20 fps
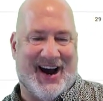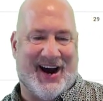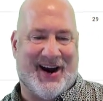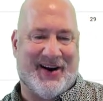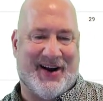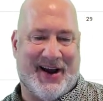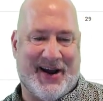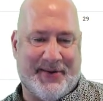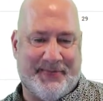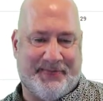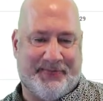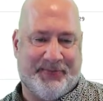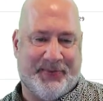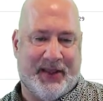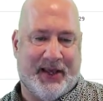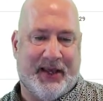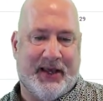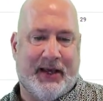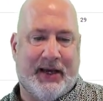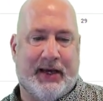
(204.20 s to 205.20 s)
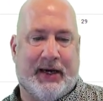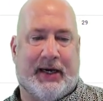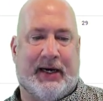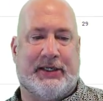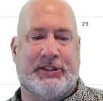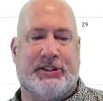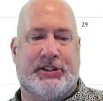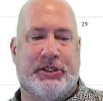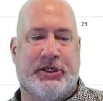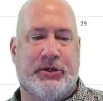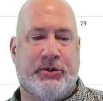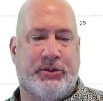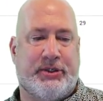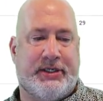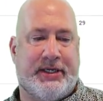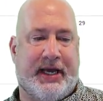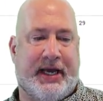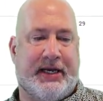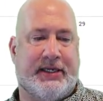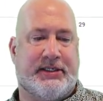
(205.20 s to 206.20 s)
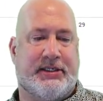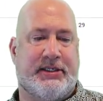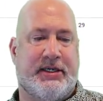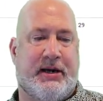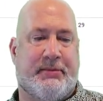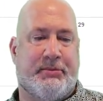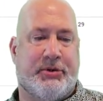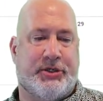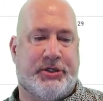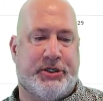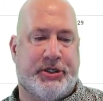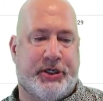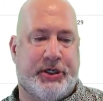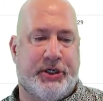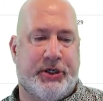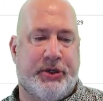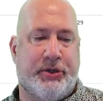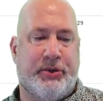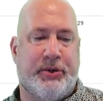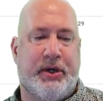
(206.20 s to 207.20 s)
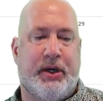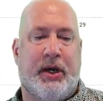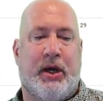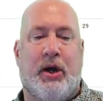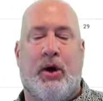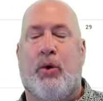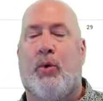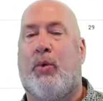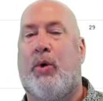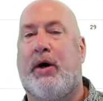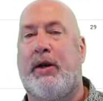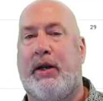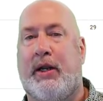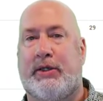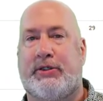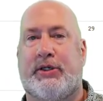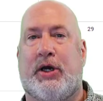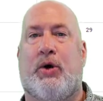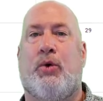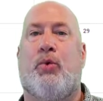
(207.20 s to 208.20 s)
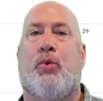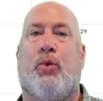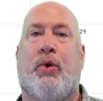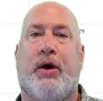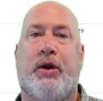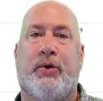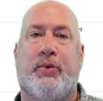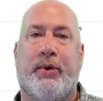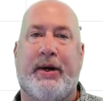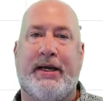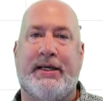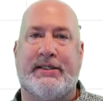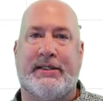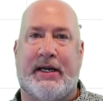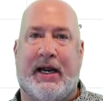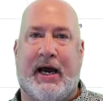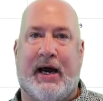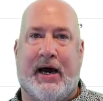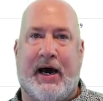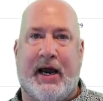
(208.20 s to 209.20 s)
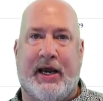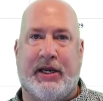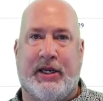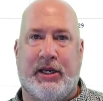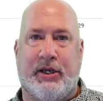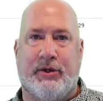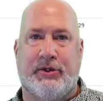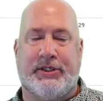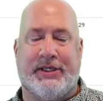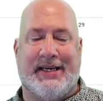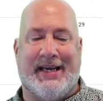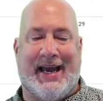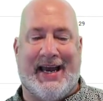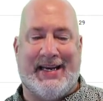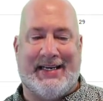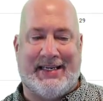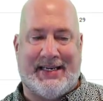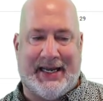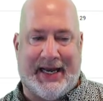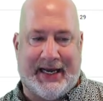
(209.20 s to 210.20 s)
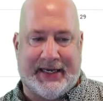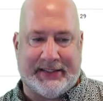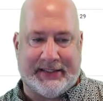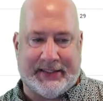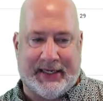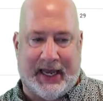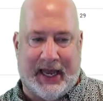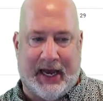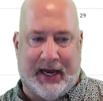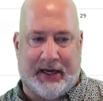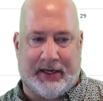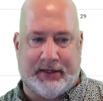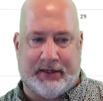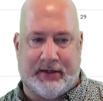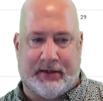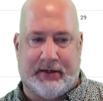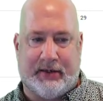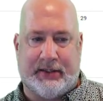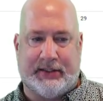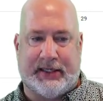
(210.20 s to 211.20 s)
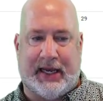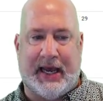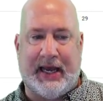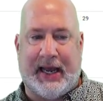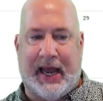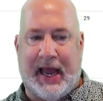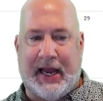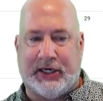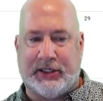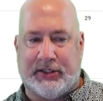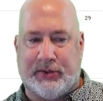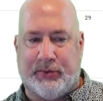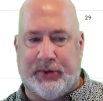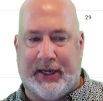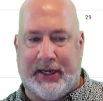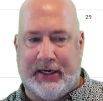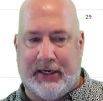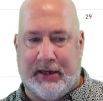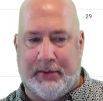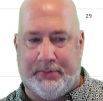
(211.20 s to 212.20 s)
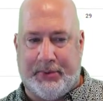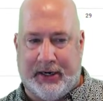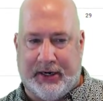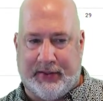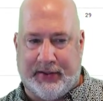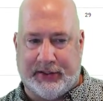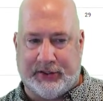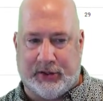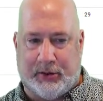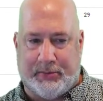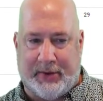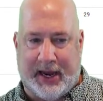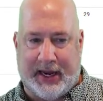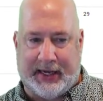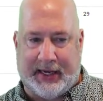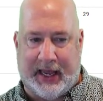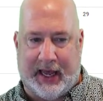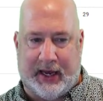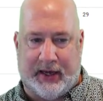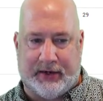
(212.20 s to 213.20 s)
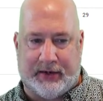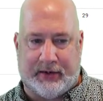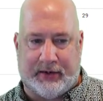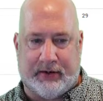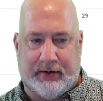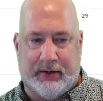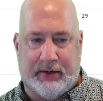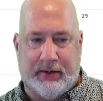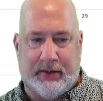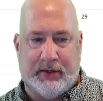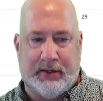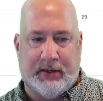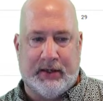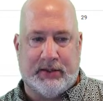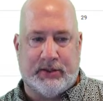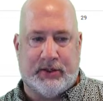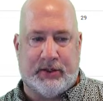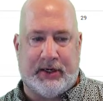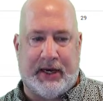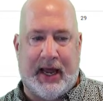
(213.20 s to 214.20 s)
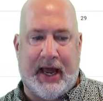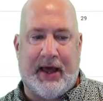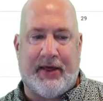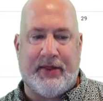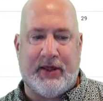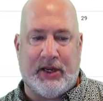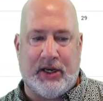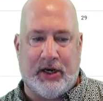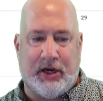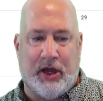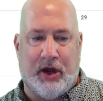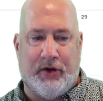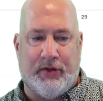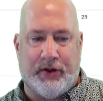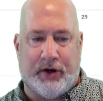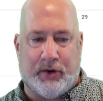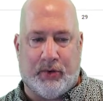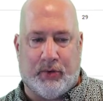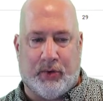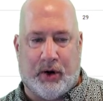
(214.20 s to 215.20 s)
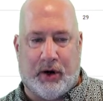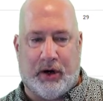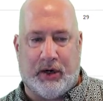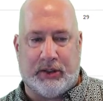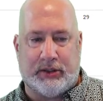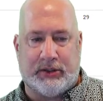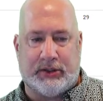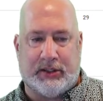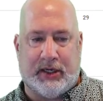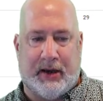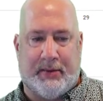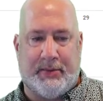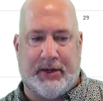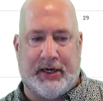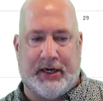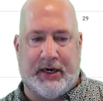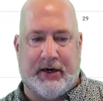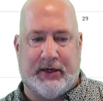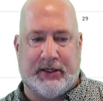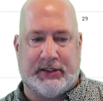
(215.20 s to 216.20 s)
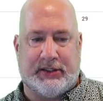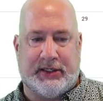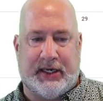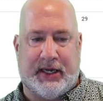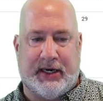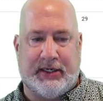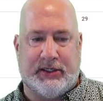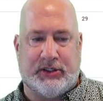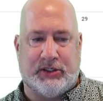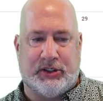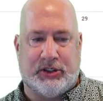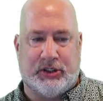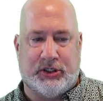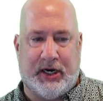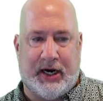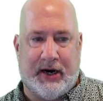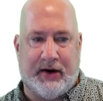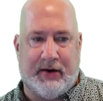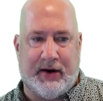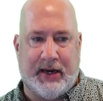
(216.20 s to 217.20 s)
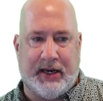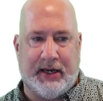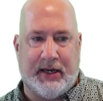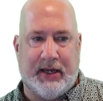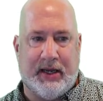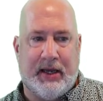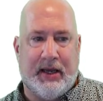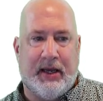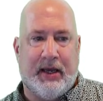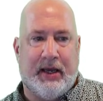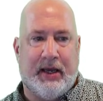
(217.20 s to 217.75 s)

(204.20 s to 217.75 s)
All right. Let's do test number two. One, so one reason I like using a test calendar, because I actually want to end up putting these on my calendar. So now that you know that it works, come in here to settings and sharing,